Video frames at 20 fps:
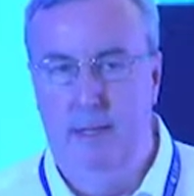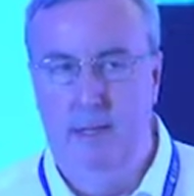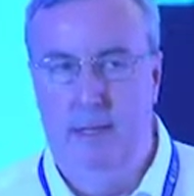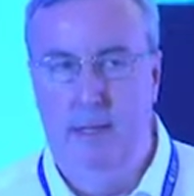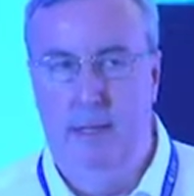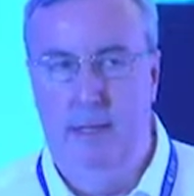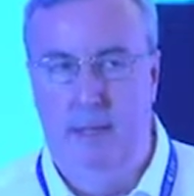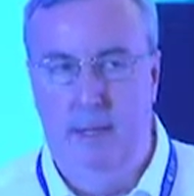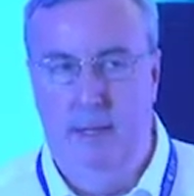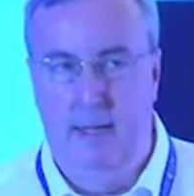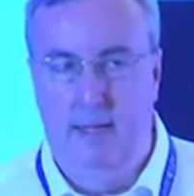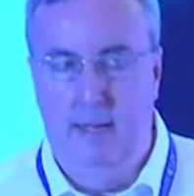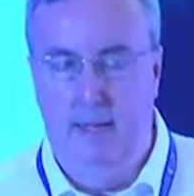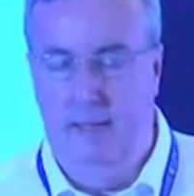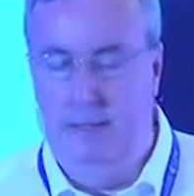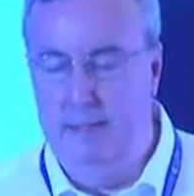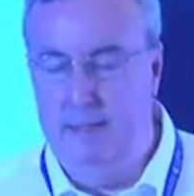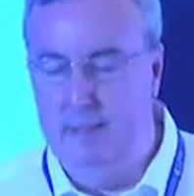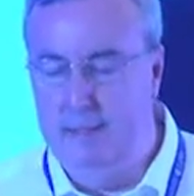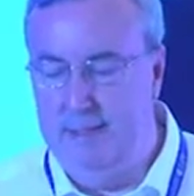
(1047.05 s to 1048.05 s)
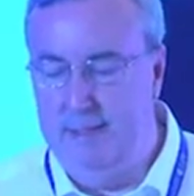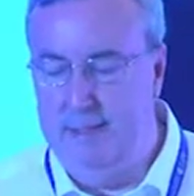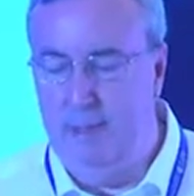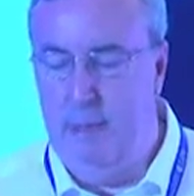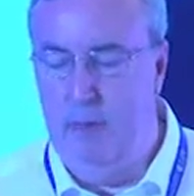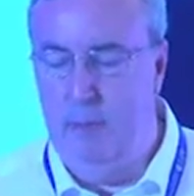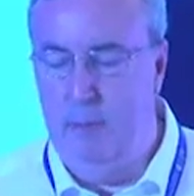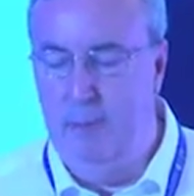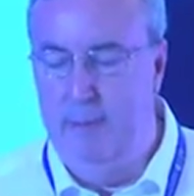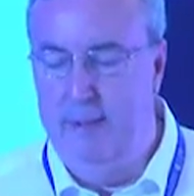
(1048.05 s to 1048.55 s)
to
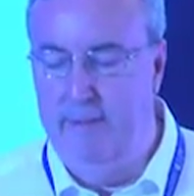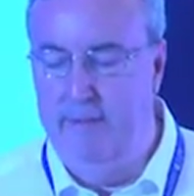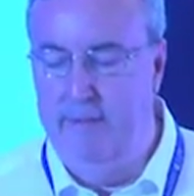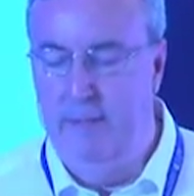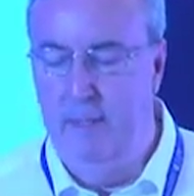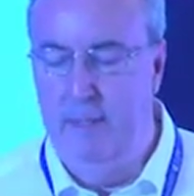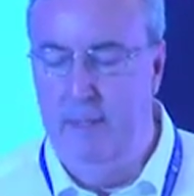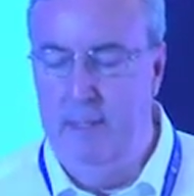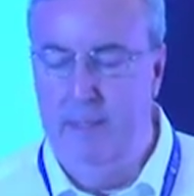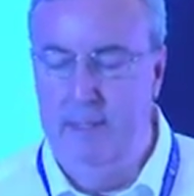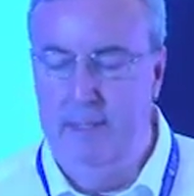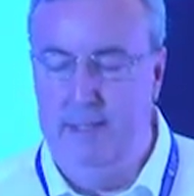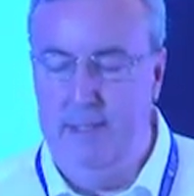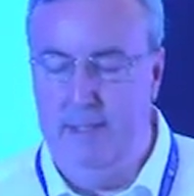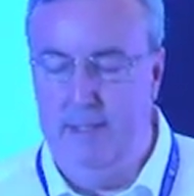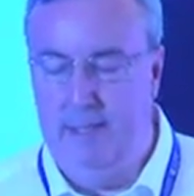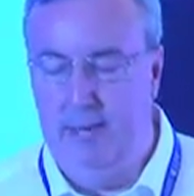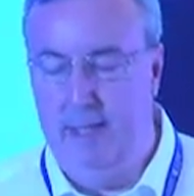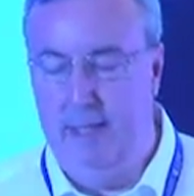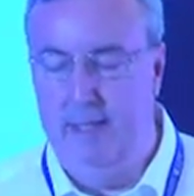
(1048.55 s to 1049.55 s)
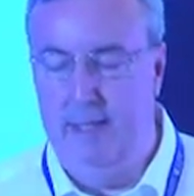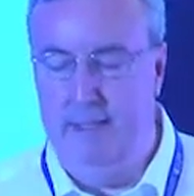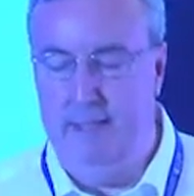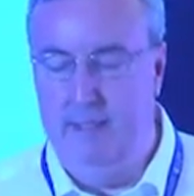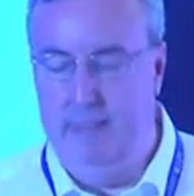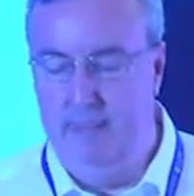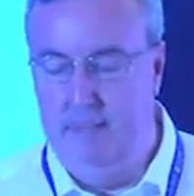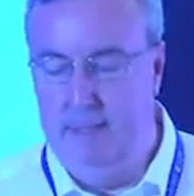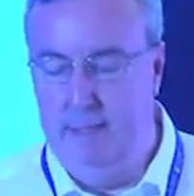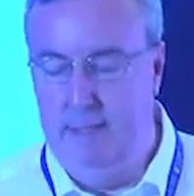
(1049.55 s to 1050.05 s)
start with, so China
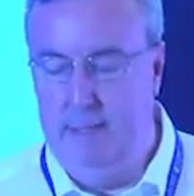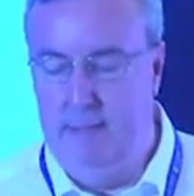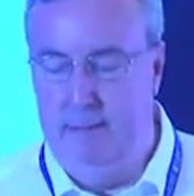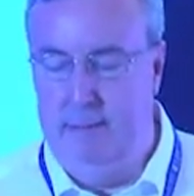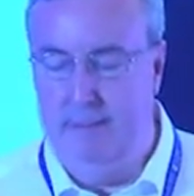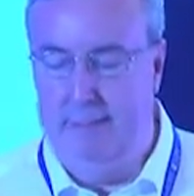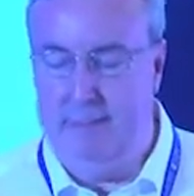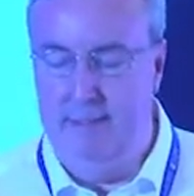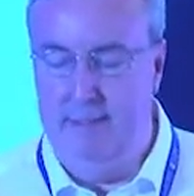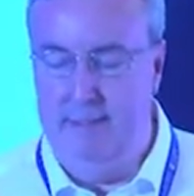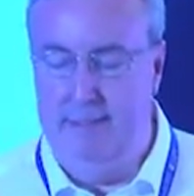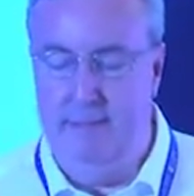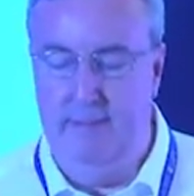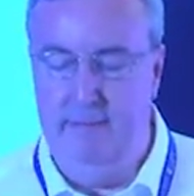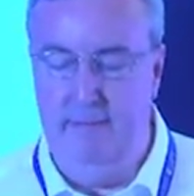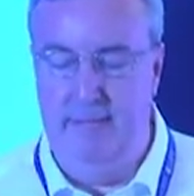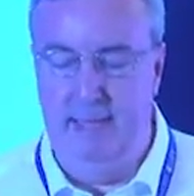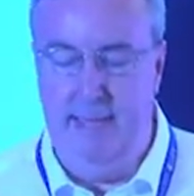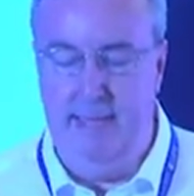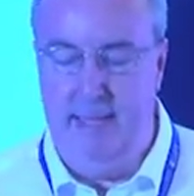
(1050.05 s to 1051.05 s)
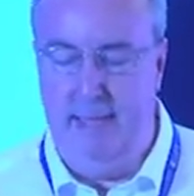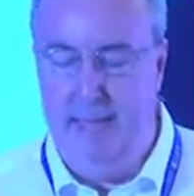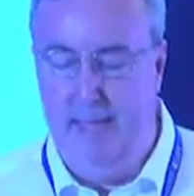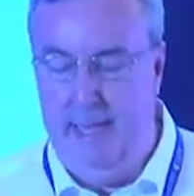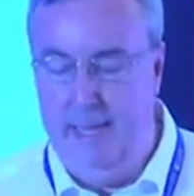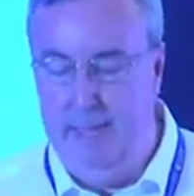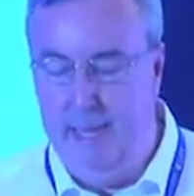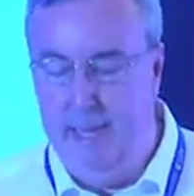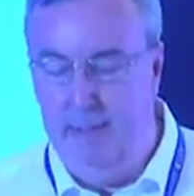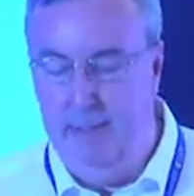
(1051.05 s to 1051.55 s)
doesn't overtake the
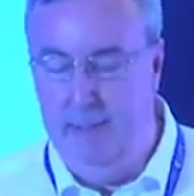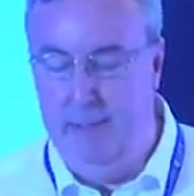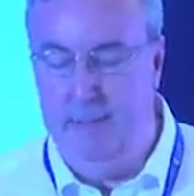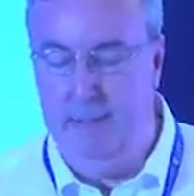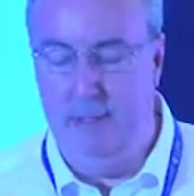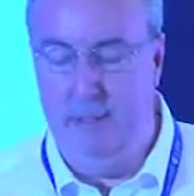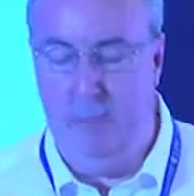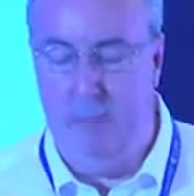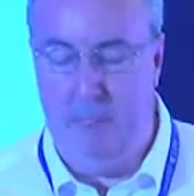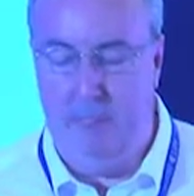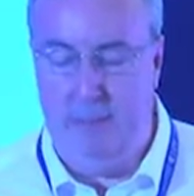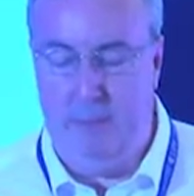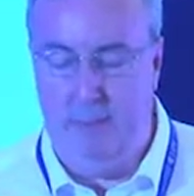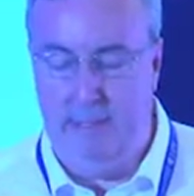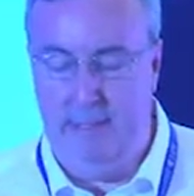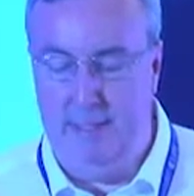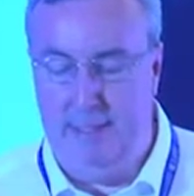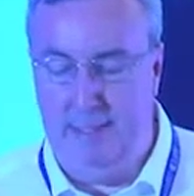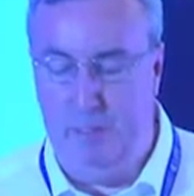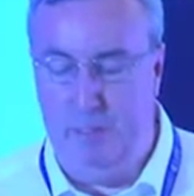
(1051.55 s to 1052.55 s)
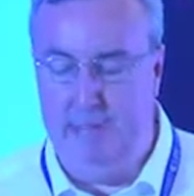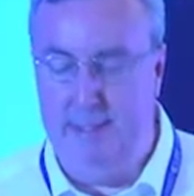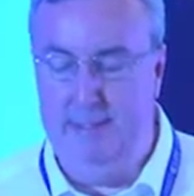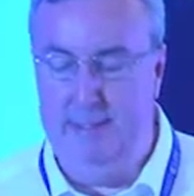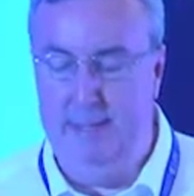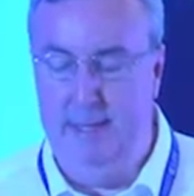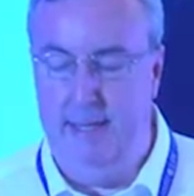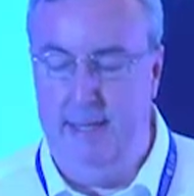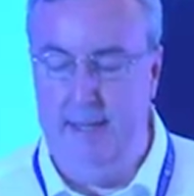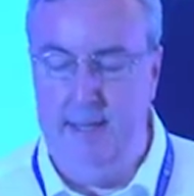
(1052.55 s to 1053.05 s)
EU until about
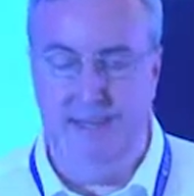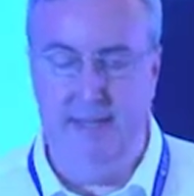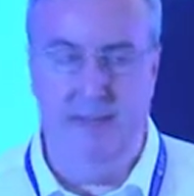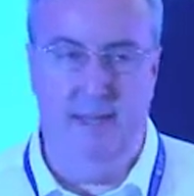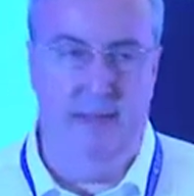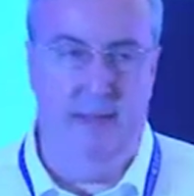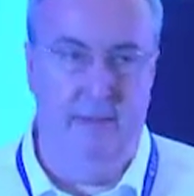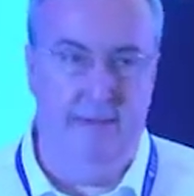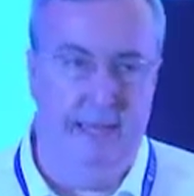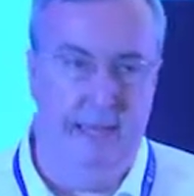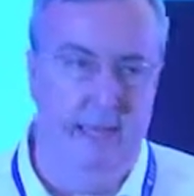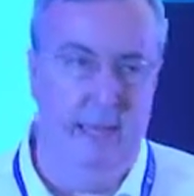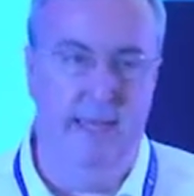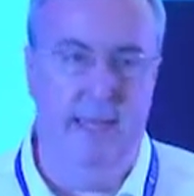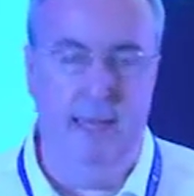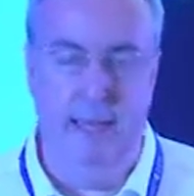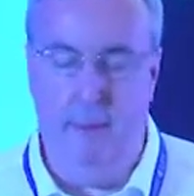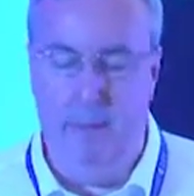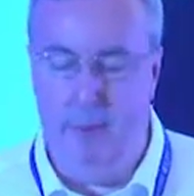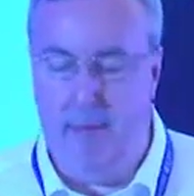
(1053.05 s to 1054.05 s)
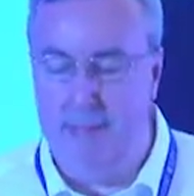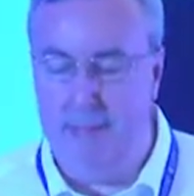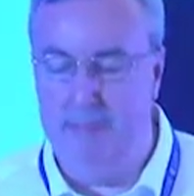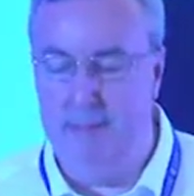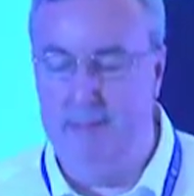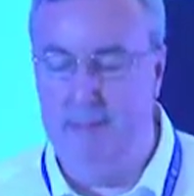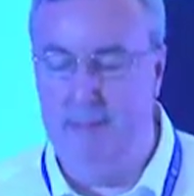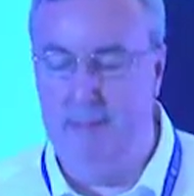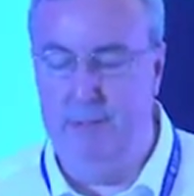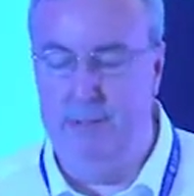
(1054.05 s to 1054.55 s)
2020 and doesn't overtake the US
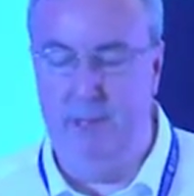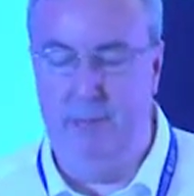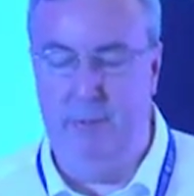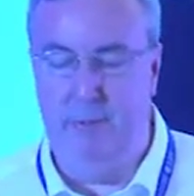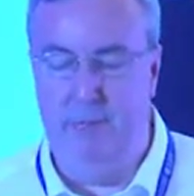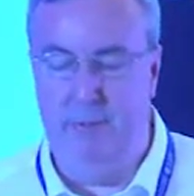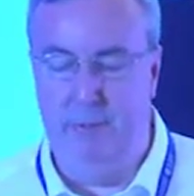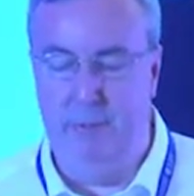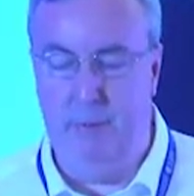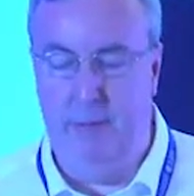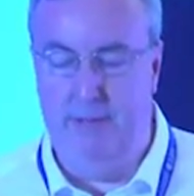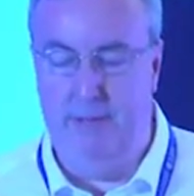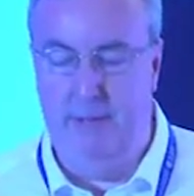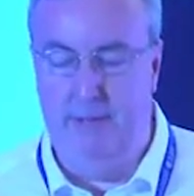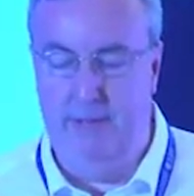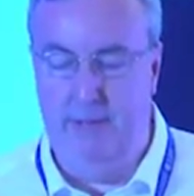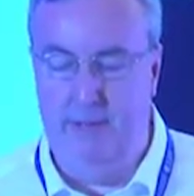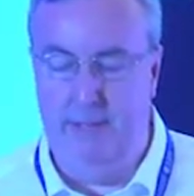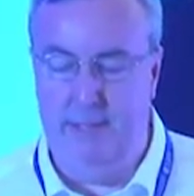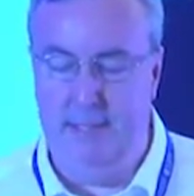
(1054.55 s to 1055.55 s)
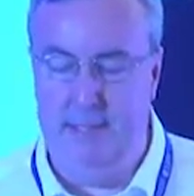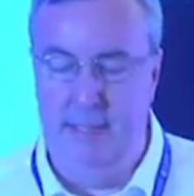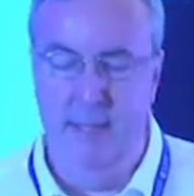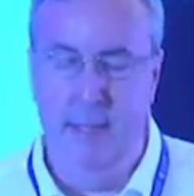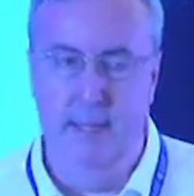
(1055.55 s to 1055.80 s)
until just before 2030.